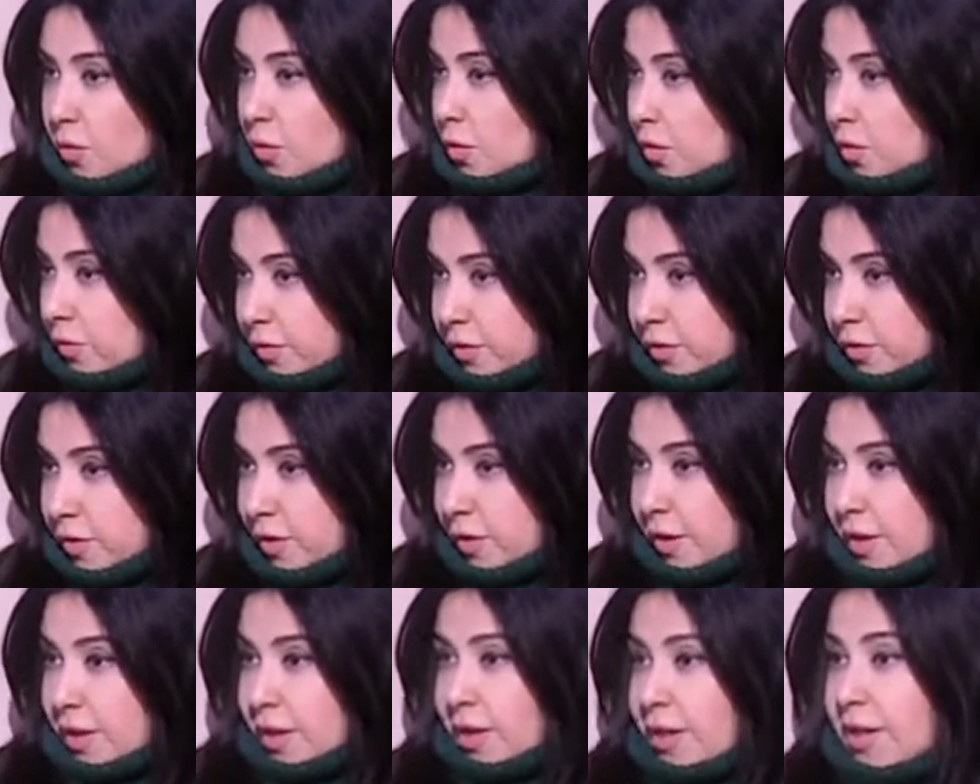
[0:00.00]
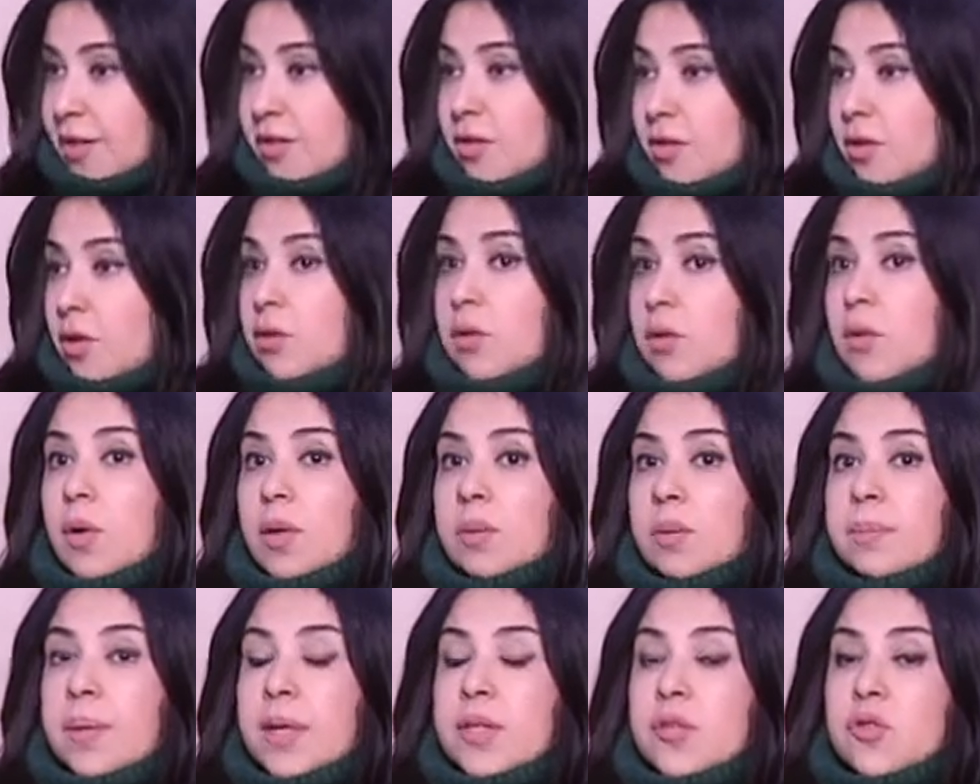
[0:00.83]
All of it is not a
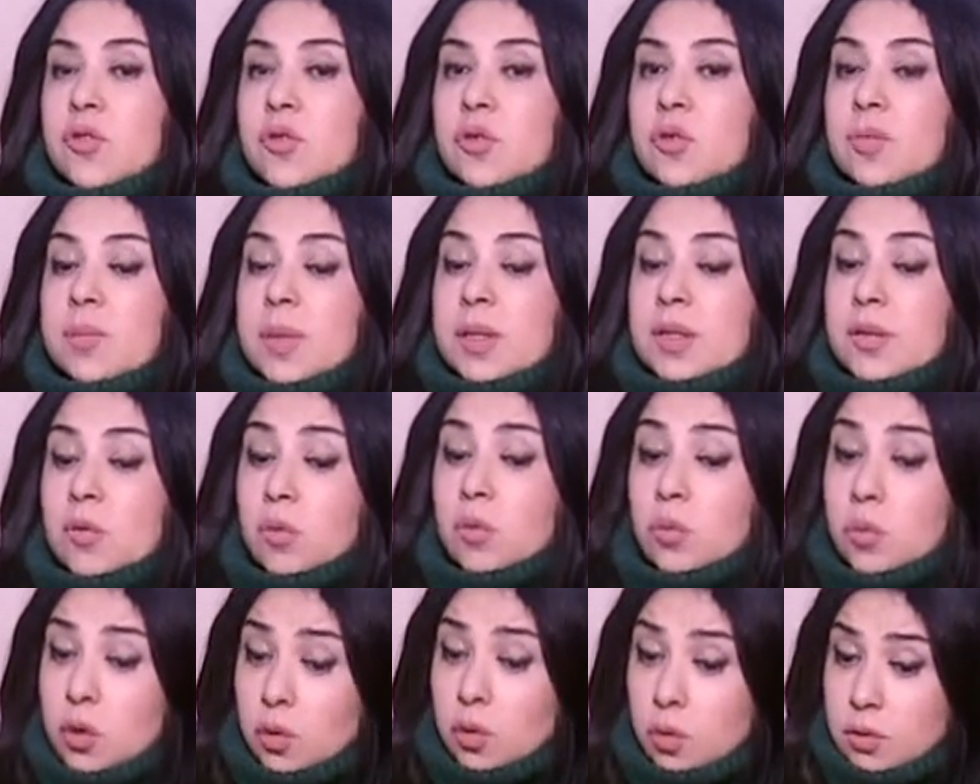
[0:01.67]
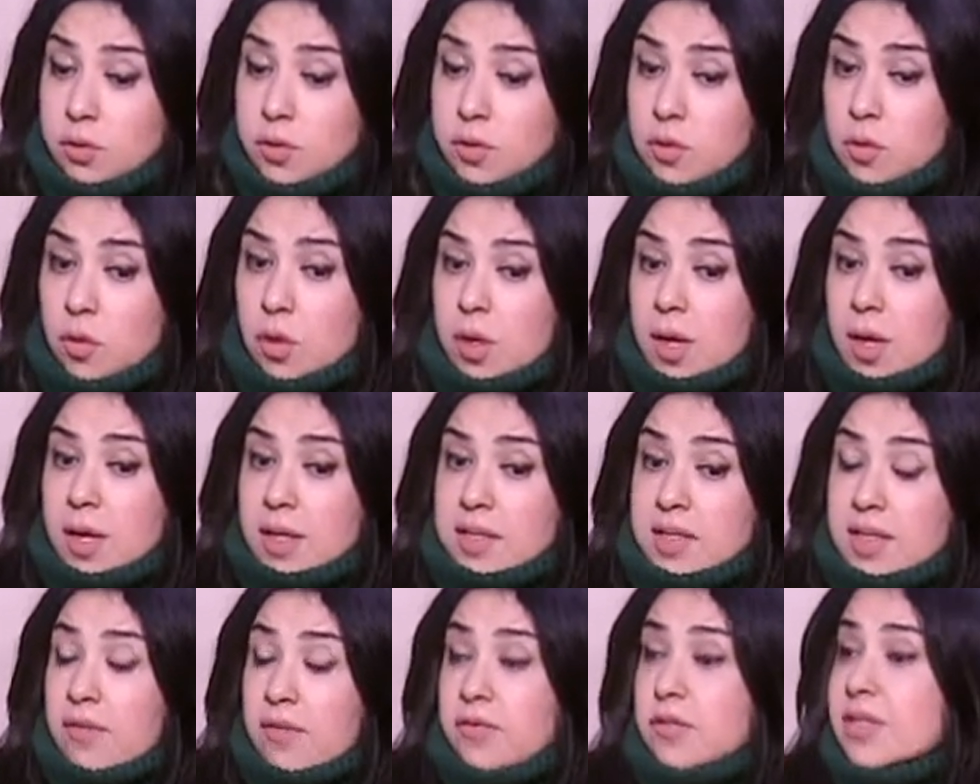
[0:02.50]
one-man show. But we also,
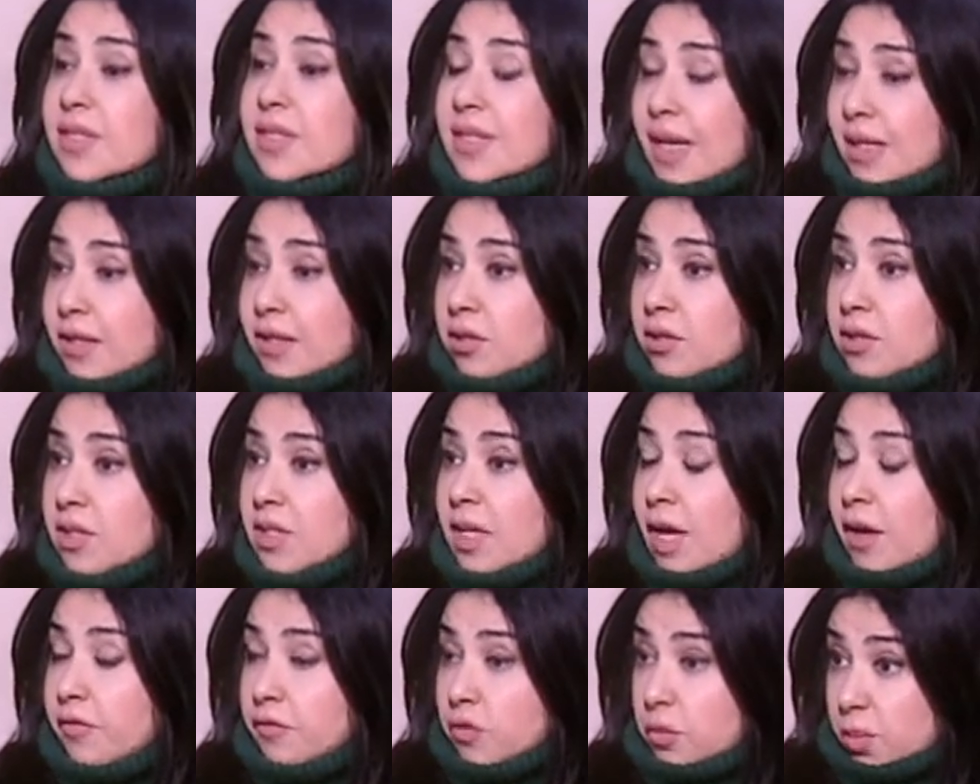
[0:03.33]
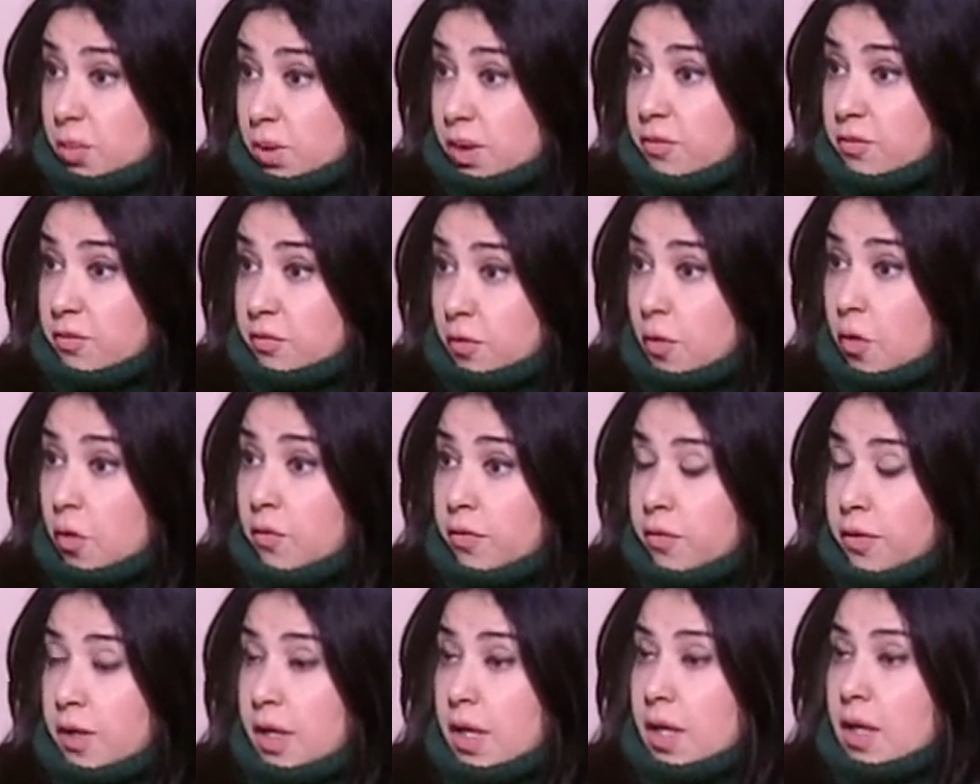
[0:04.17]
several sectors have to be
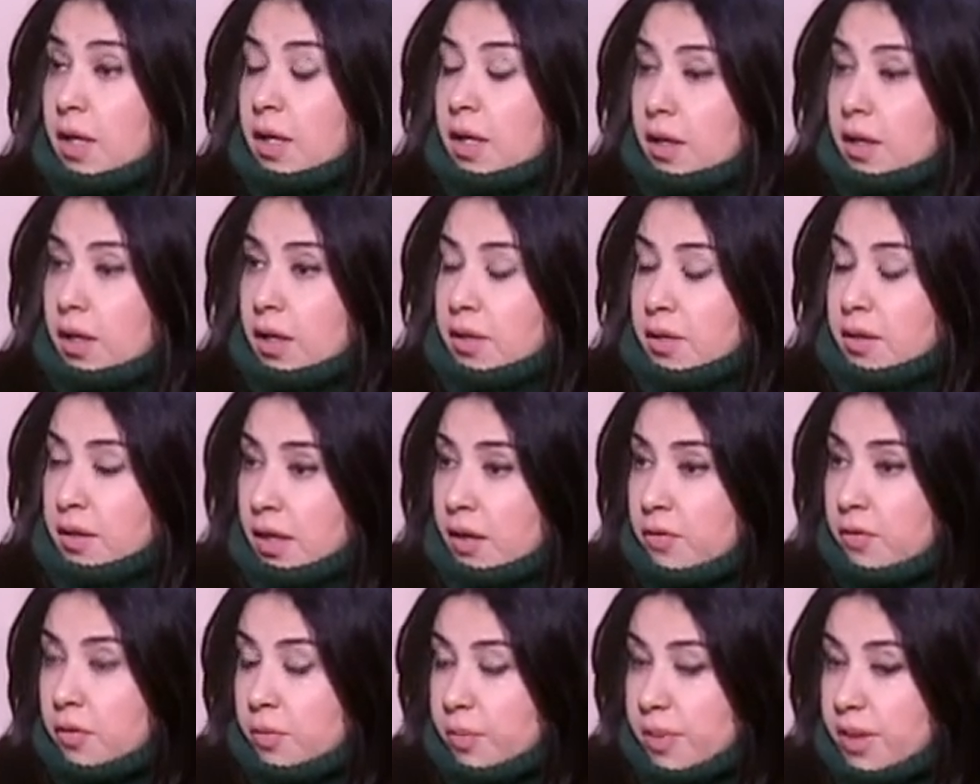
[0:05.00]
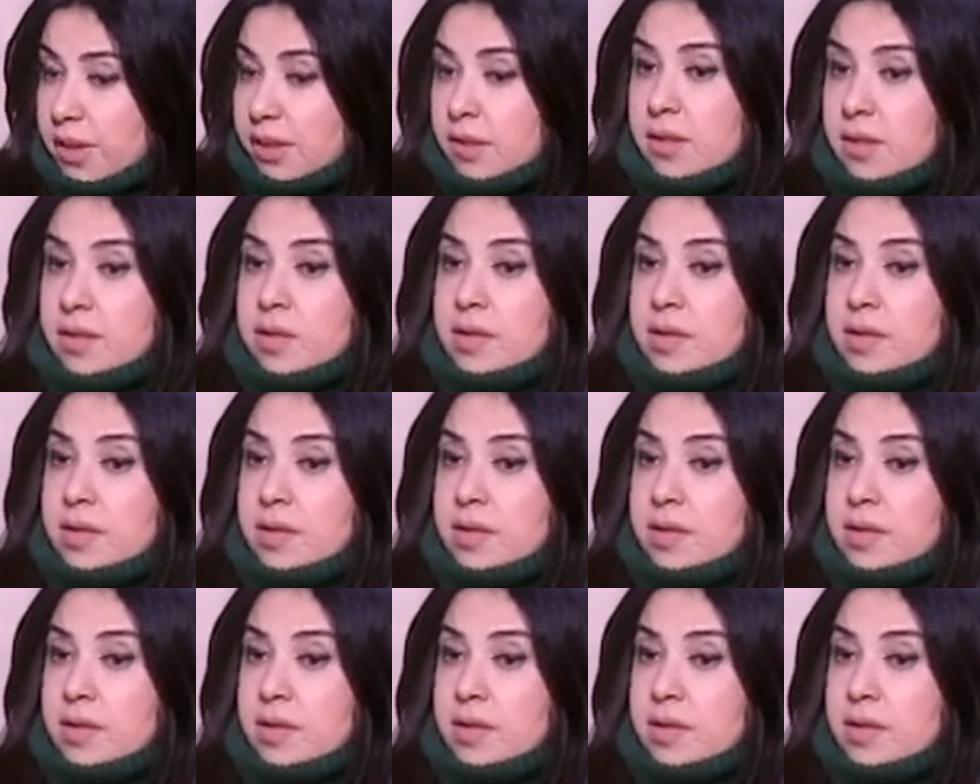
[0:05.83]
involved, like the governmental